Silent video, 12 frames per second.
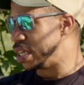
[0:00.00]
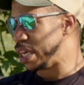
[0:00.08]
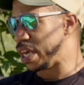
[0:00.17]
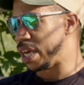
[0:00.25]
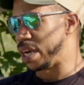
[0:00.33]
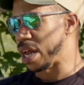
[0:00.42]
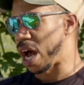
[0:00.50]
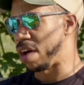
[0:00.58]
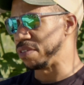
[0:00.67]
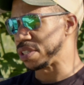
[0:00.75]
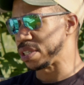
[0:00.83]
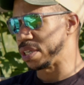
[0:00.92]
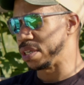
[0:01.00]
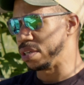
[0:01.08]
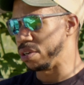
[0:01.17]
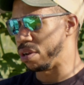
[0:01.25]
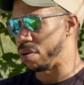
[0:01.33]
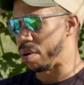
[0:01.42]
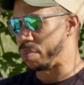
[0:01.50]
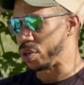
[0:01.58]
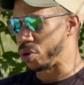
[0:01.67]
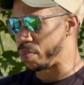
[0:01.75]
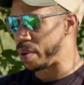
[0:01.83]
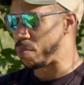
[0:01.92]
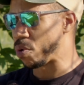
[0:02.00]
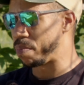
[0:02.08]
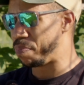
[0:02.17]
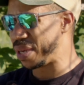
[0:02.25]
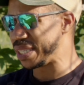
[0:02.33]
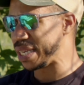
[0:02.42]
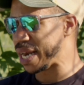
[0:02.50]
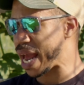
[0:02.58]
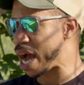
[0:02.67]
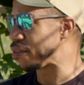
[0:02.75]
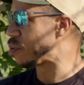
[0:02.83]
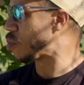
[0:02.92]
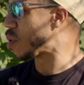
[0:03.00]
And obviously, I'm a little bit more busy now than